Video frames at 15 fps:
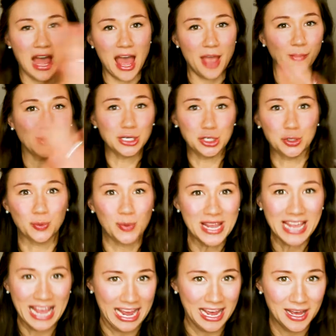I want to
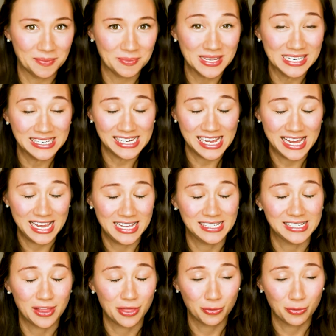recap days